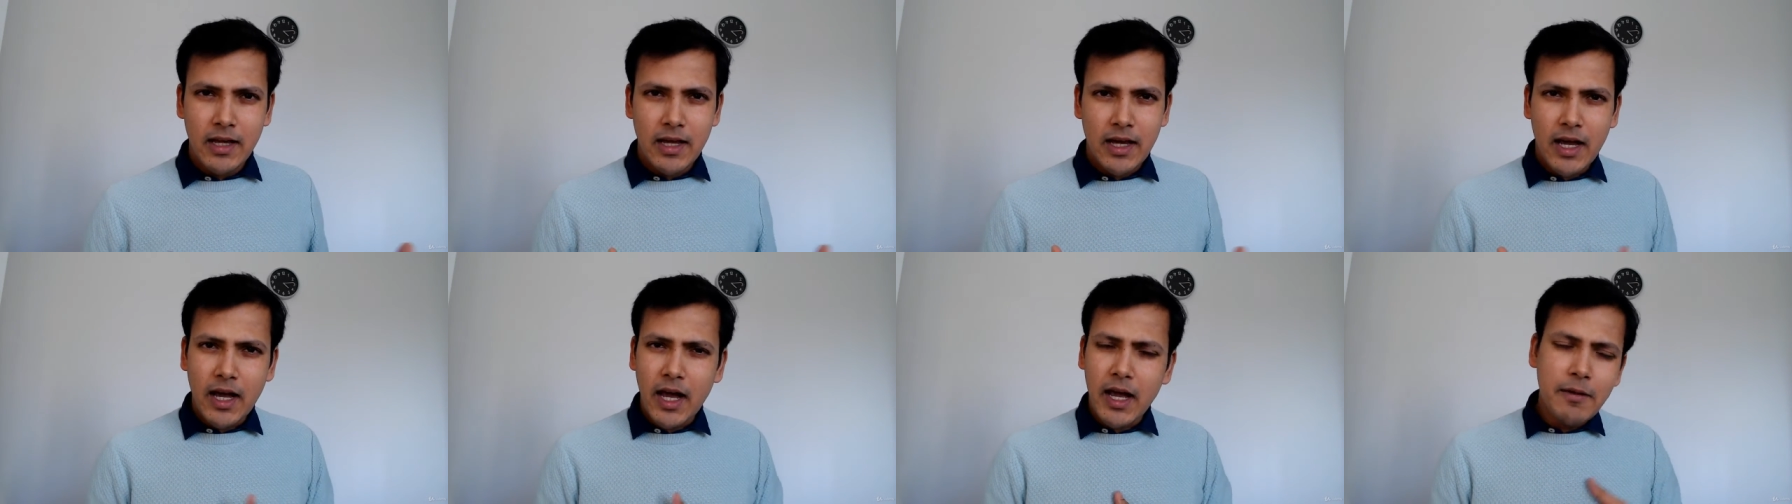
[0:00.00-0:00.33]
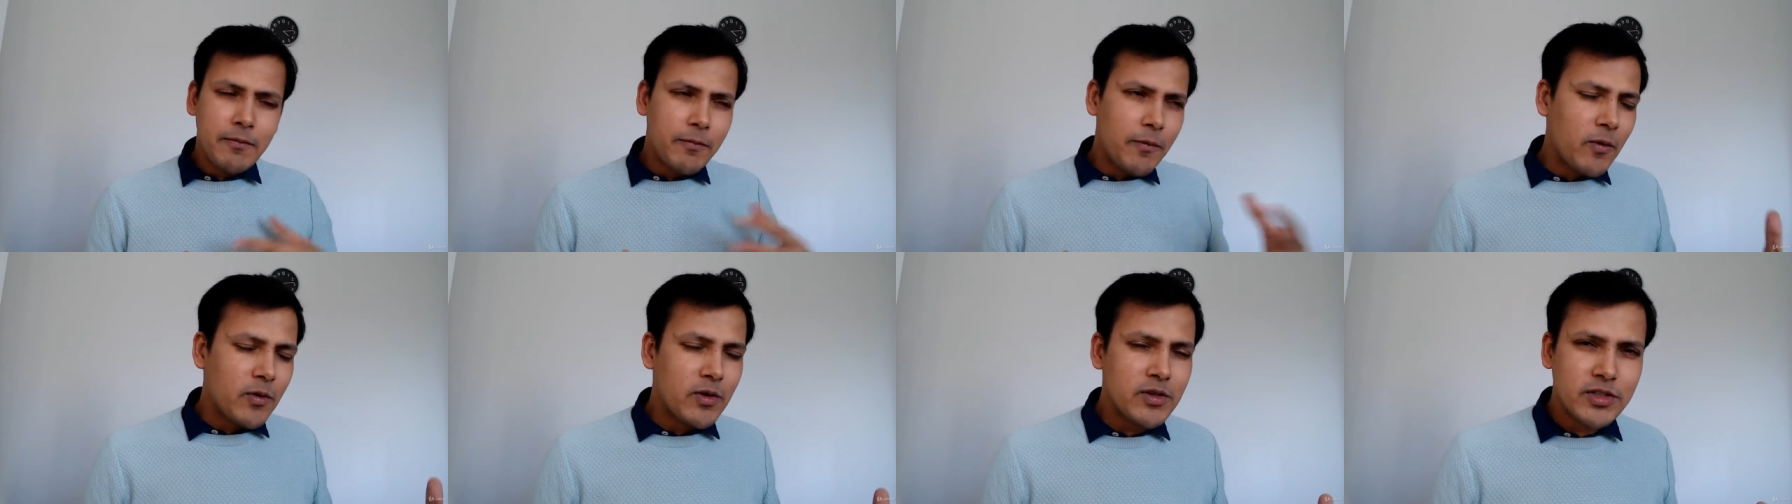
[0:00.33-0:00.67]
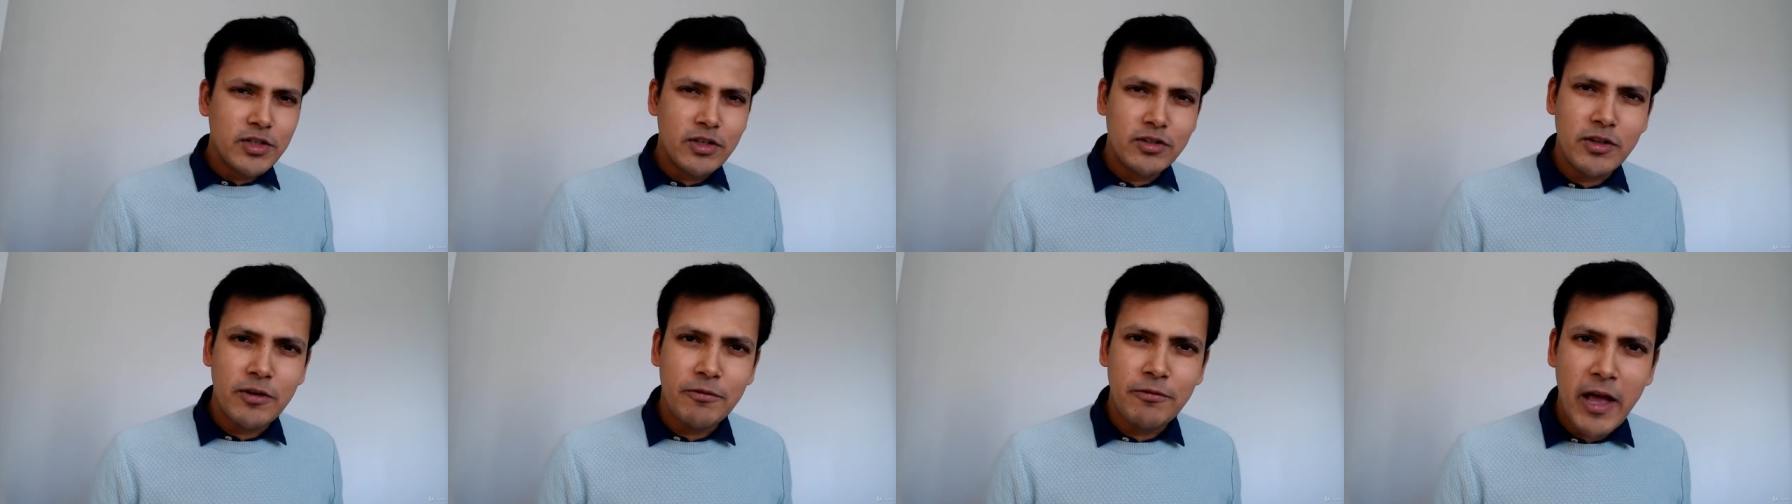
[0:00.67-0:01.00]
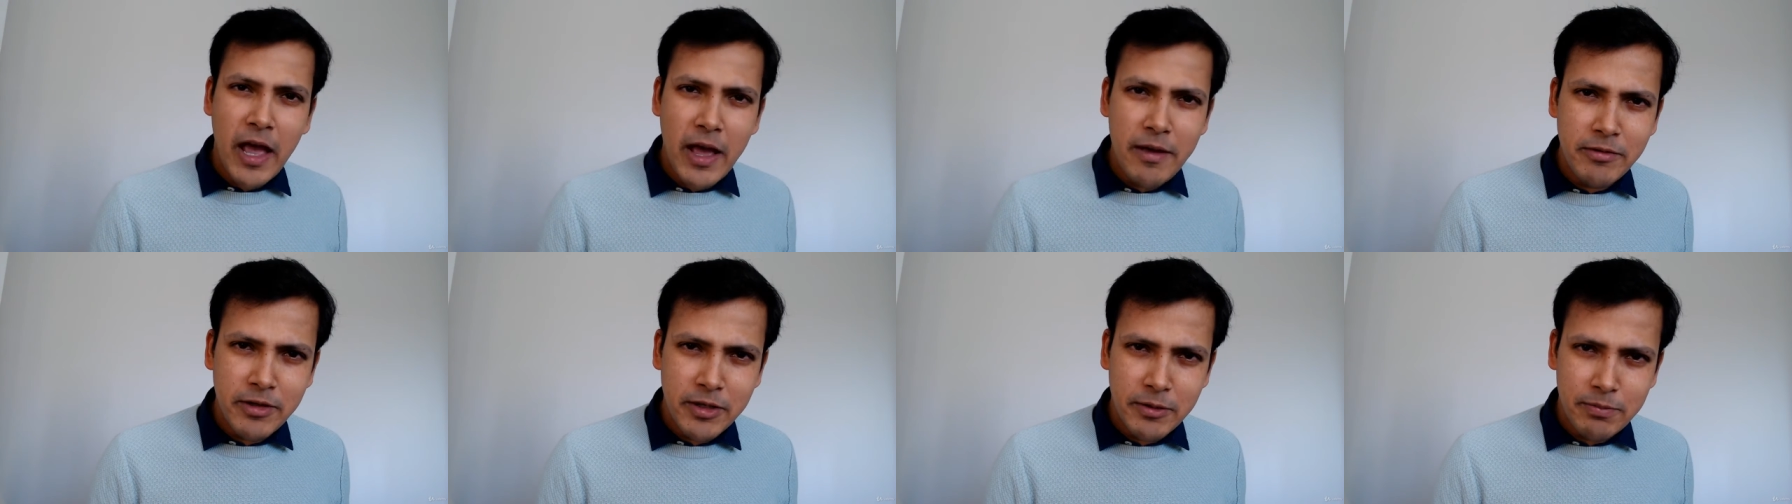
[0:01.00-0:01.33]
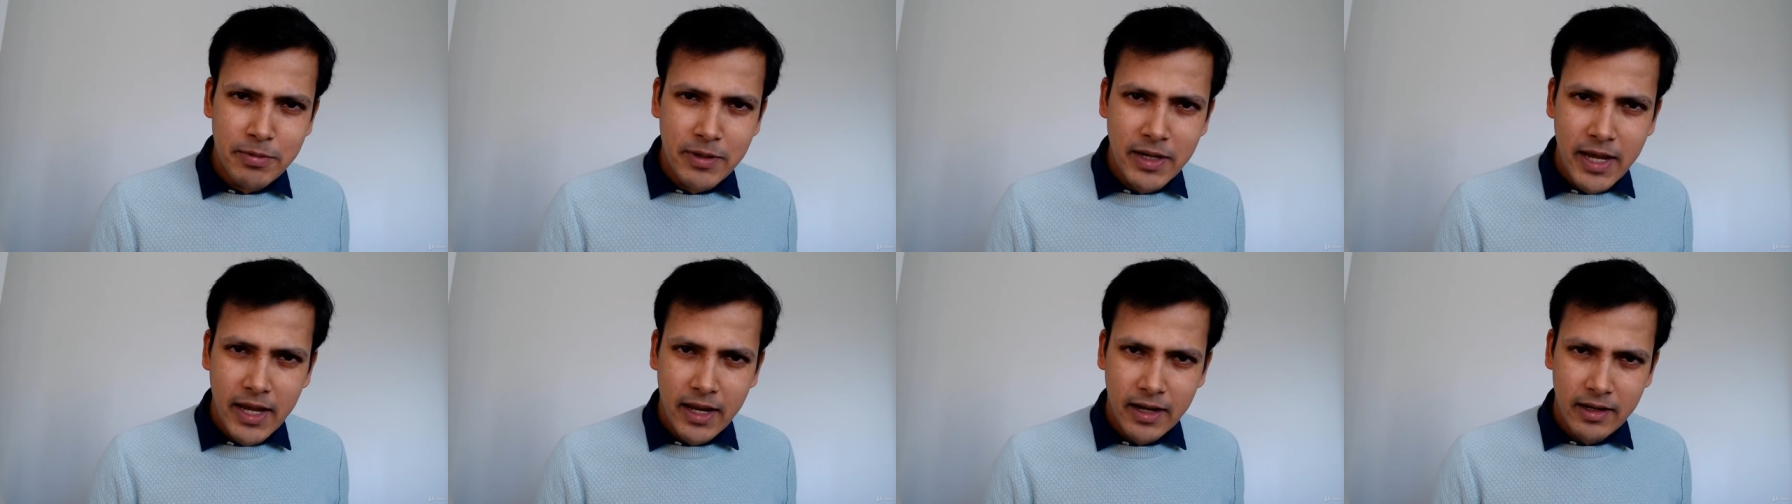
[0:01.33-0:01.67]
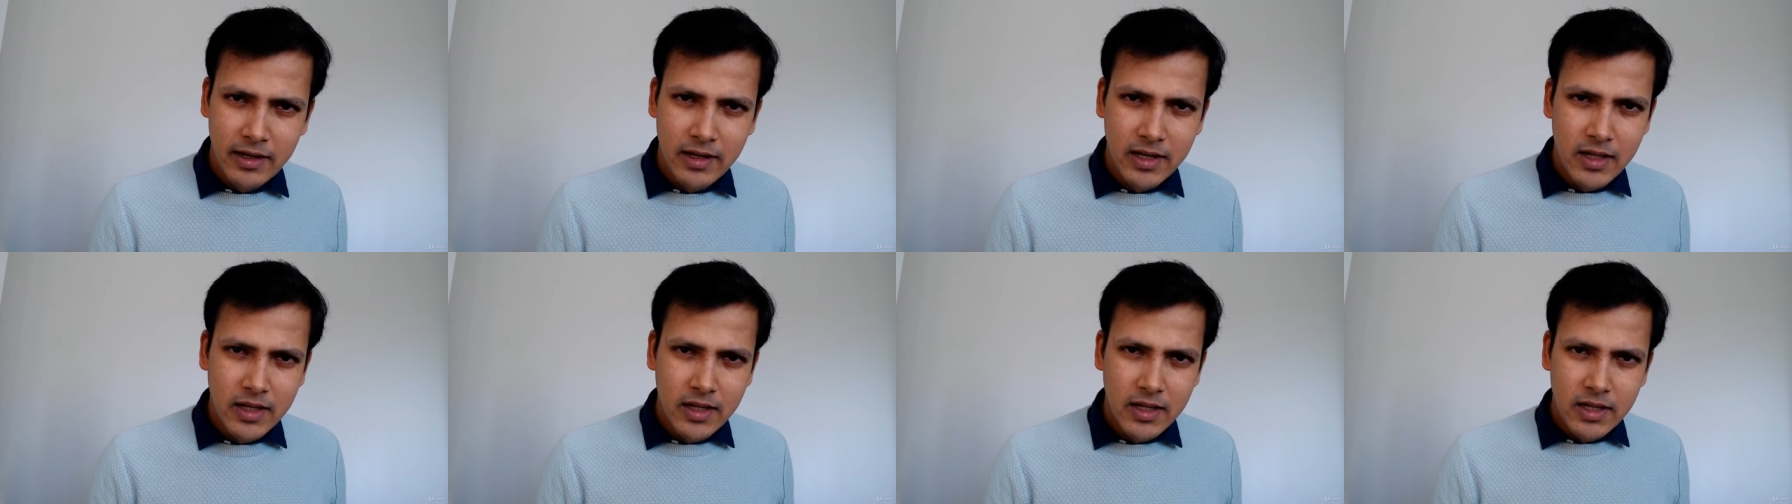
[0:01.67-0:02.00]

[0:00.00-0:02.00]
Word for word: I focus on the five-year plan.